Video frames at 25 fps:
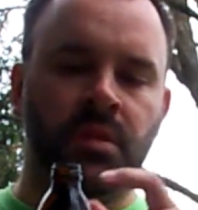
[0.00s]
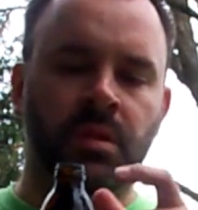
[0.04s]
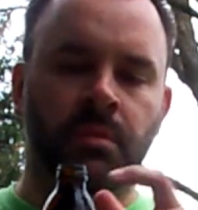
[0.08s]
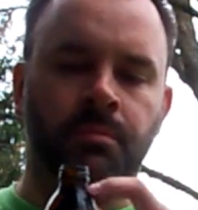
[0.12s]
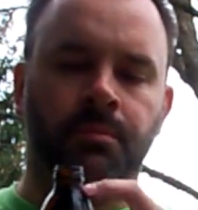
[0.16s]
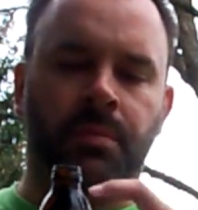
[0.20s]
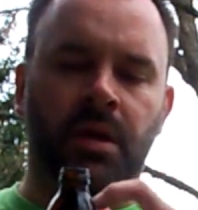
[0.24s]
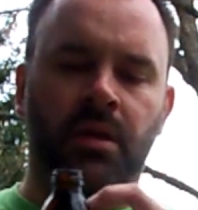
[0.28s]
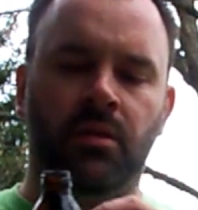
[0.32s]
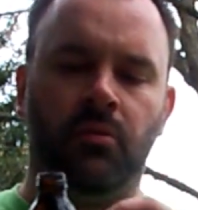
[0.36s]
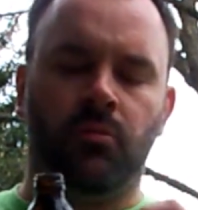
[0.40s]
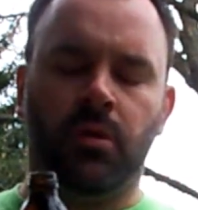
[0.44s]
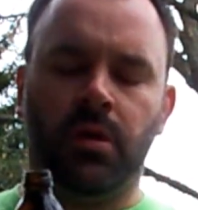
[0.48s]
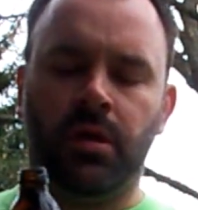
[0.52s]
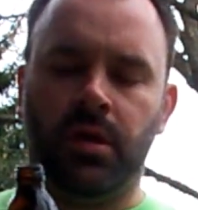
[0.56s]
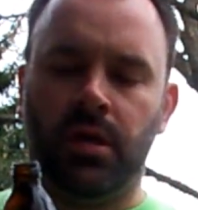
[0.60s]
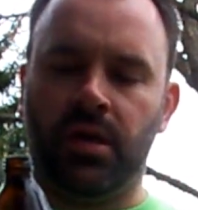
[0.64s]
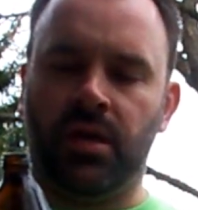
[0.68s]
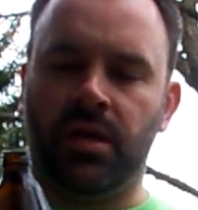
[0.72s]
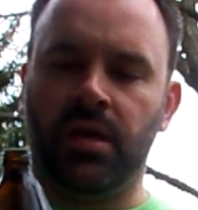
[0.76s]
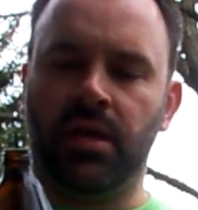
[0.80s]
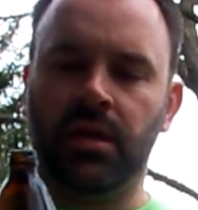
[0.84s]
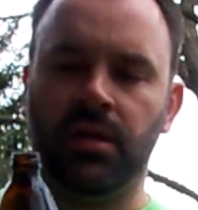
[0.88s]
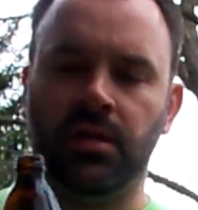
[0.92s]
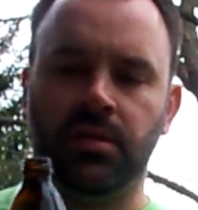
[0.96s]
By the way,
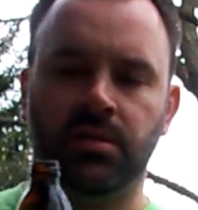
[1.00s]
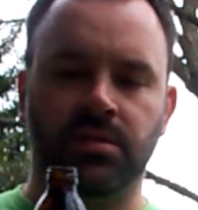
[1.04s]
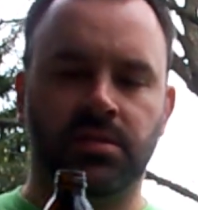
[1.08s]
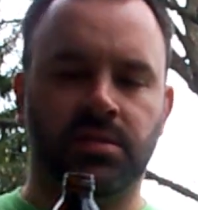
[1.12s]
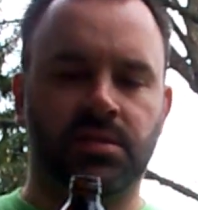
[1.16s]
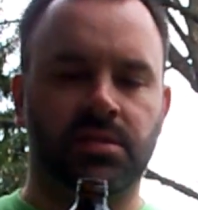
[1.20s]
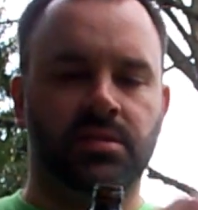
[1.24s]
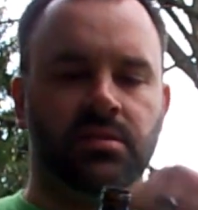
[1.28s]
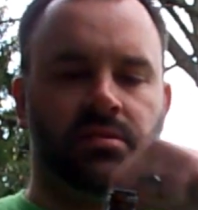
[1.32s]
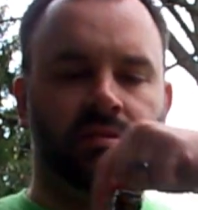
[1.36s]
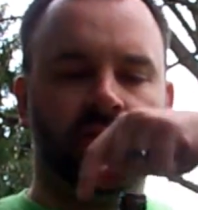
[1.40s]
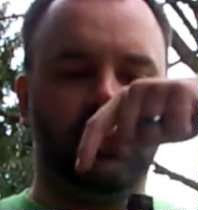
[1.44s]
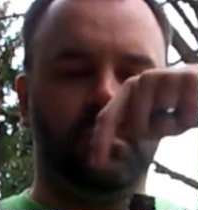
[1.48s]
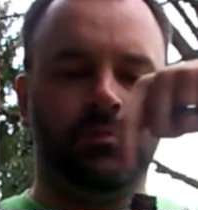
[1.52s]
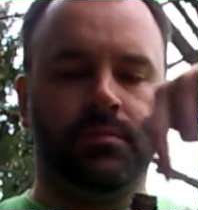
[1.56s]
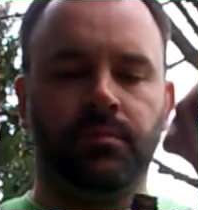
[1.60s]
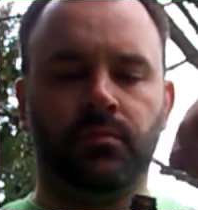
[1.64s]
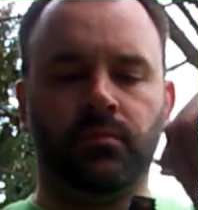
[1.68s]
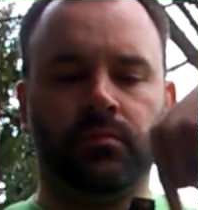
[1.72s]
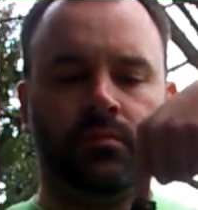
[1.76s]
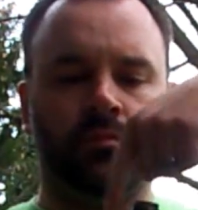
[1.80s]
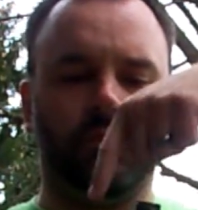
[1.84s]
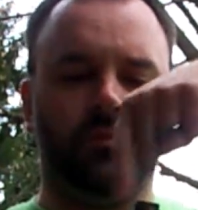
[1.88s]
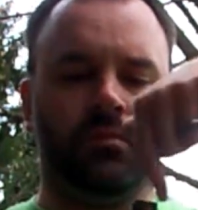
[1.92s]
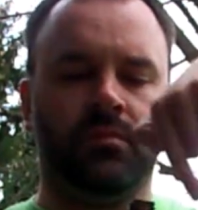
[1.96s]
Canes
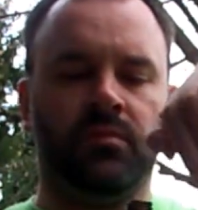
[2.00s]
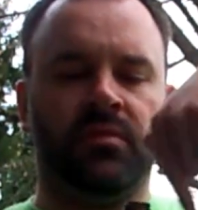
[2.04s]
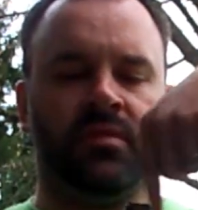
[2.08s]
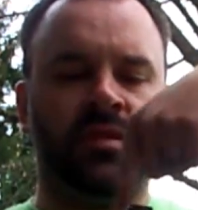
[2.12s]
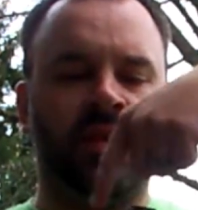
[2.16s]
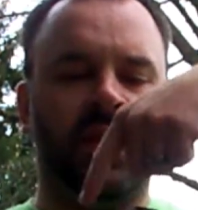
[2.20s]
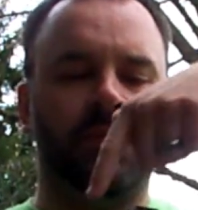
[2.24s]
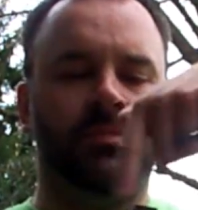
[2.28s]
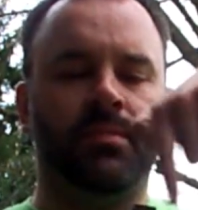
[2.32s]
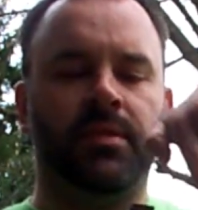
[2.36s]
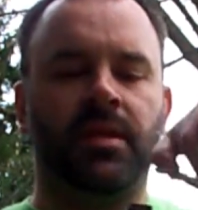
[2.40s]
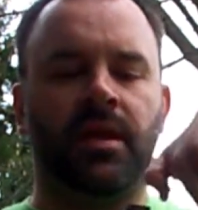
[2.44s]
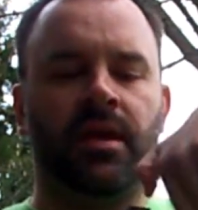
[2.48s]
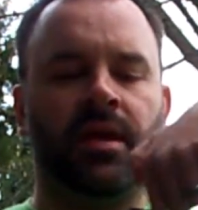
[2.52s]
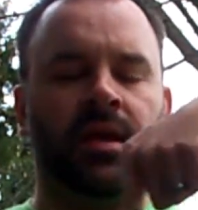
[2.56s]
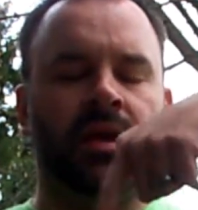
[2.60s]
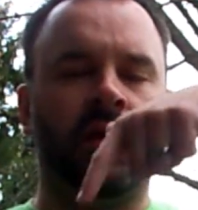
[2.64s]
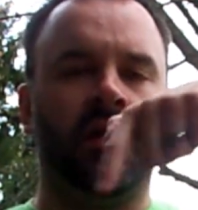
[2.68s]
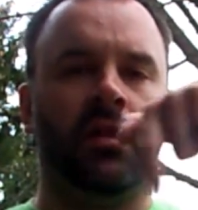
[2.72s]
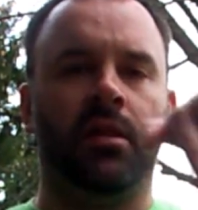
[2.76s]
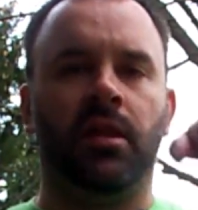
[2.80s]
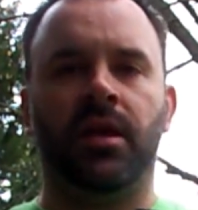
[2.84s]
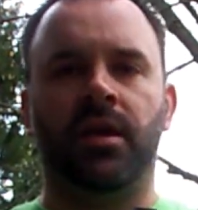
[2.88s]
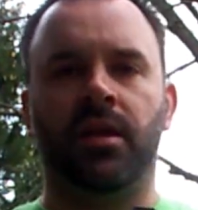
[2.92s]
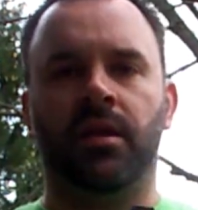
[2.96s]
taped the
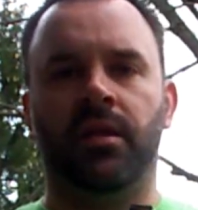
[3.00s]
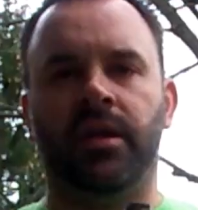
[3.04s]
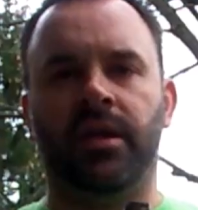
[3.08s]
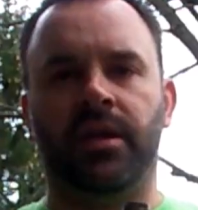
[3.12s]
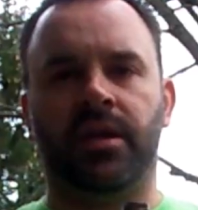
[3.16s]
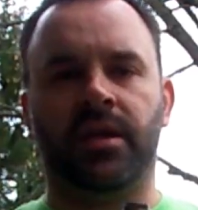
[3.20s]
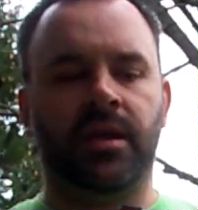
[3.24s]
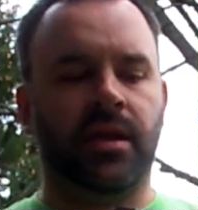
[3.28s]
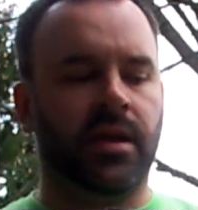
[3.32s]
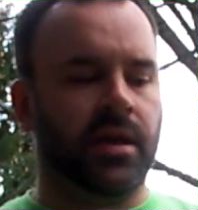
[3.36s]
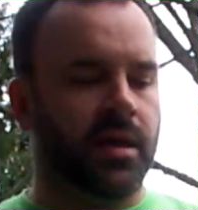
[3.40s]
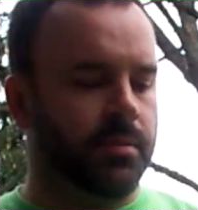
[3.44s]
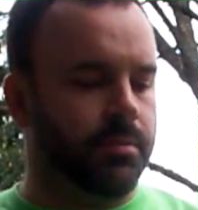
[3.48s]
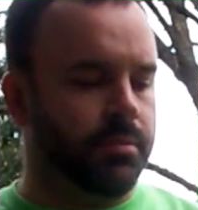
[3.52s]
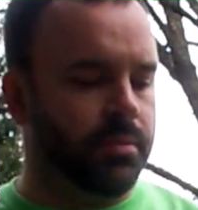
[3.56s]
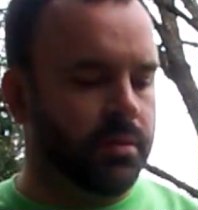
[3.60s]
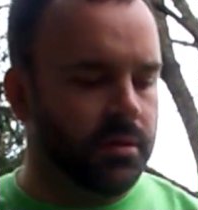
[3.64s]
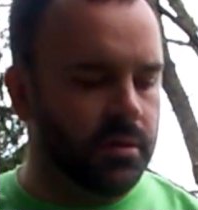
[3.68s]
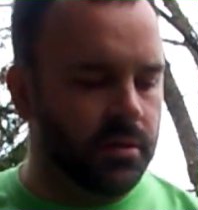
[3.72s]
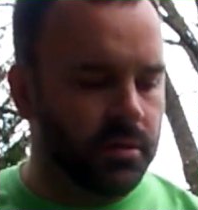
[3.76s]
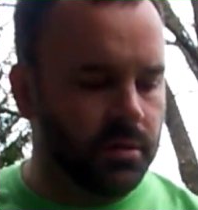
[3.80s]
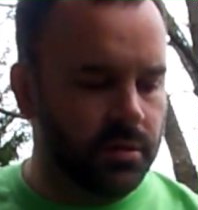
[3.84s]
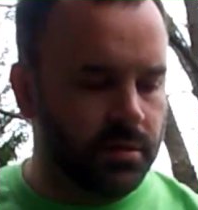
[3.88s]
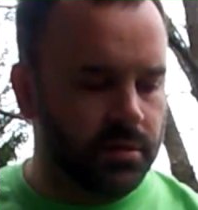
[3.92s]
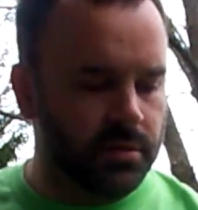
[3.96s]
hell out of that cap.
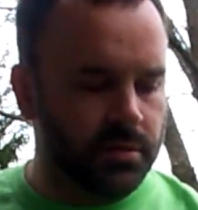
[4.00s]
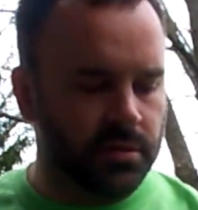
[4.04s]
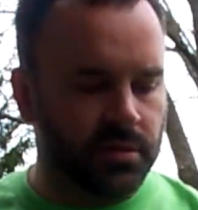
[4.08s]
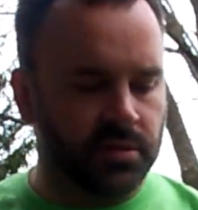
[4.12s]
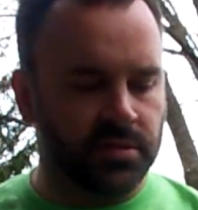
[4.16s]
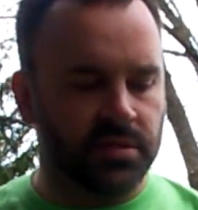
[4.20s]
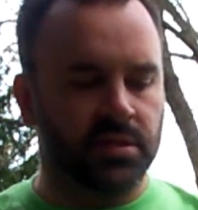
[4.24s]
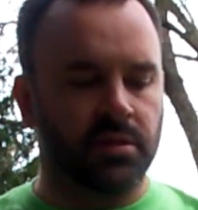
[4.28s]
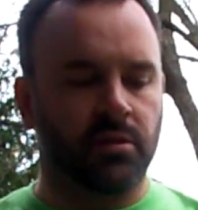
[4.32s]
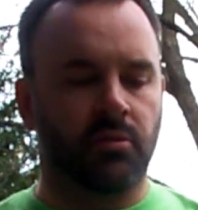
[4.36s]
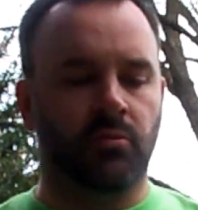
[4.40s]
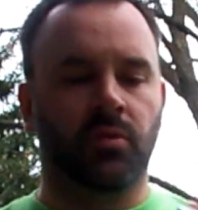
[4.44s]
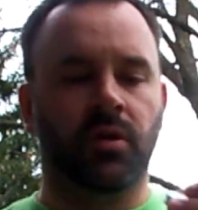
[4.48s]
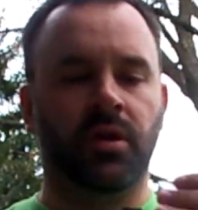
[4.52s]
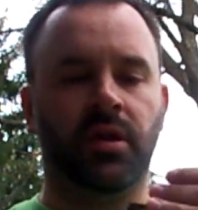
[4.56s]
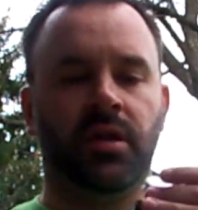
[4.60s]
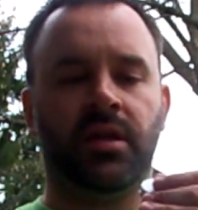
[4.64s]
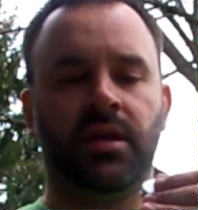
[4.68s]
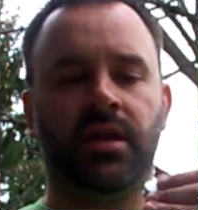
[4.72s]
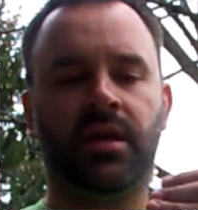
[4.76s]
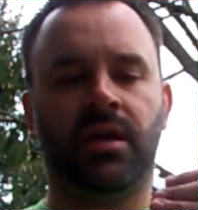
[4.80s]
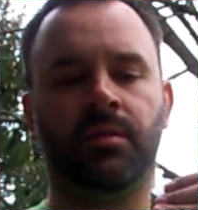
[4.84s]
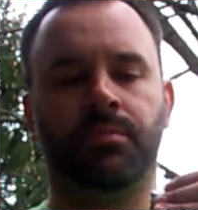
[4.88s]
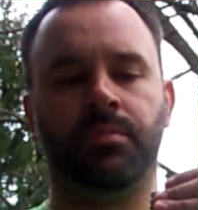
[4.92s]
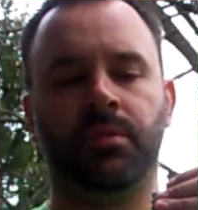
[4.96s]
This little white
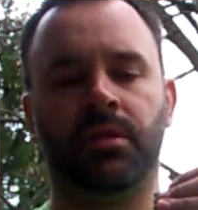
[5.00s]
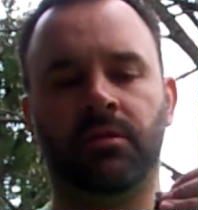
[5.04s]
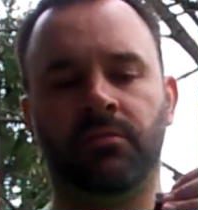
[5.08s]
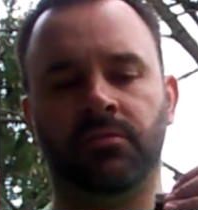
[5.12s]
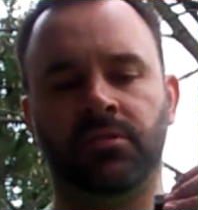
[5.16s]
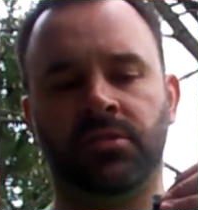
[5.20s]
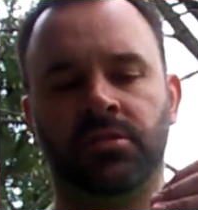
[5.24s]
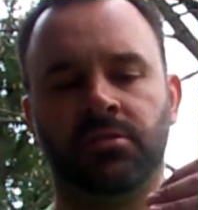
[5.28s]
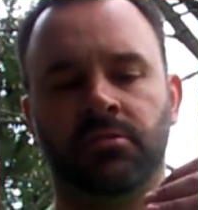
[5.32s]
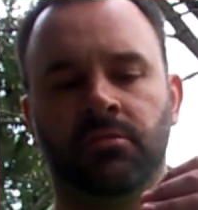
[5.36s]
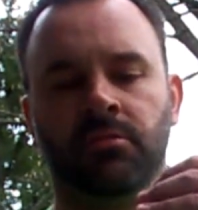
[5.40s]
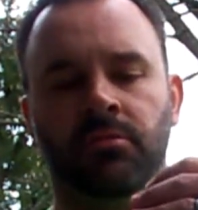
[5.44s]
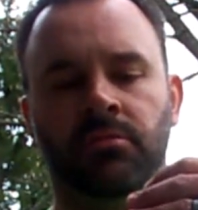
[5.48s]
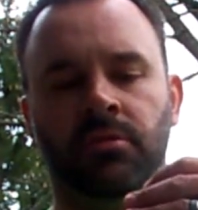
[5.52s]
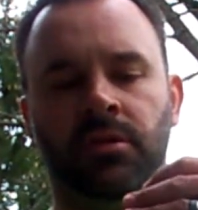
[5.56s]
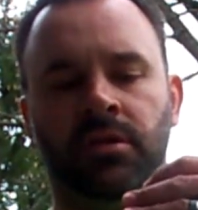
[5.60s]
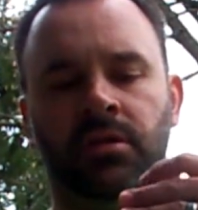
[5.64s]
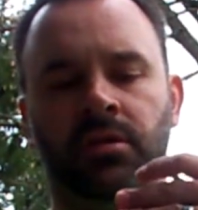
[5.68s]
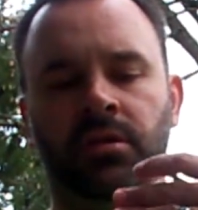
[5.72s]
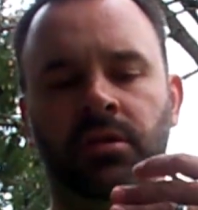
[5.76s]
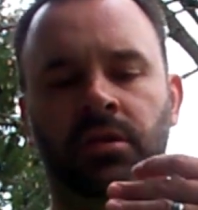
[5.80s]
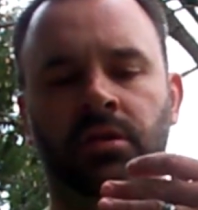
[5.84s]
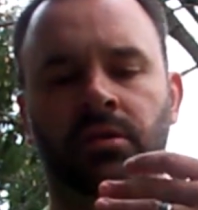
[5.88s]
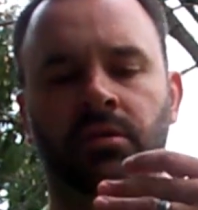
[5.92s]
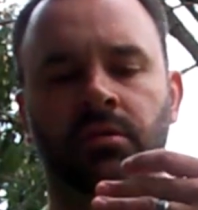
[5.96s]
cap that was screwed
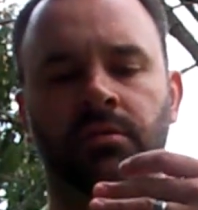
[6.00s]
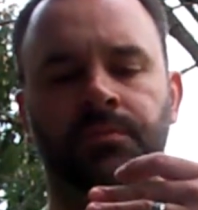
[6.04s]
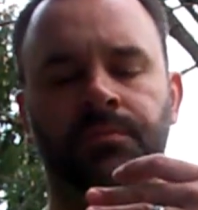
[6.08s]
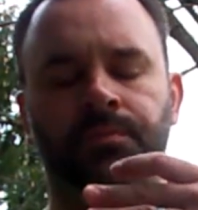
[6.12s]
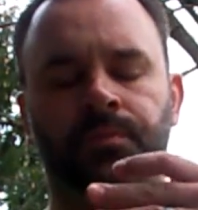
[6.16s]
on here.